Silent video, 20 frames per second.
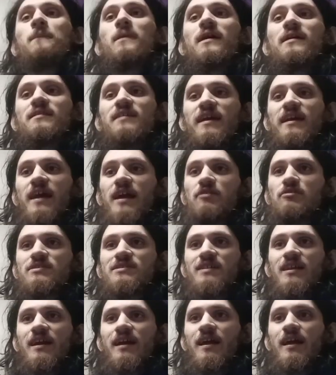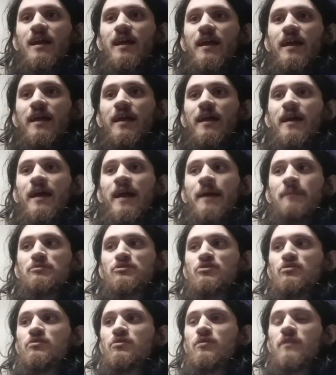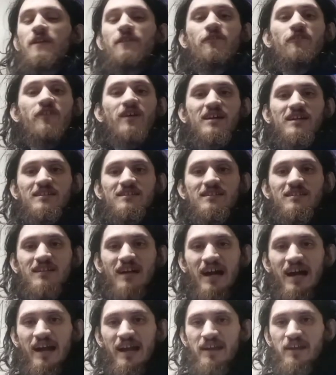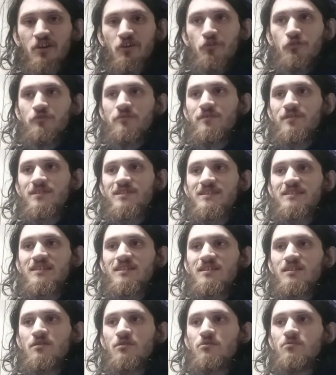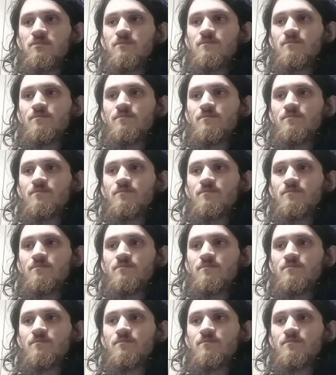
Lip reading: Monday, I was absolutely fucking tired, so,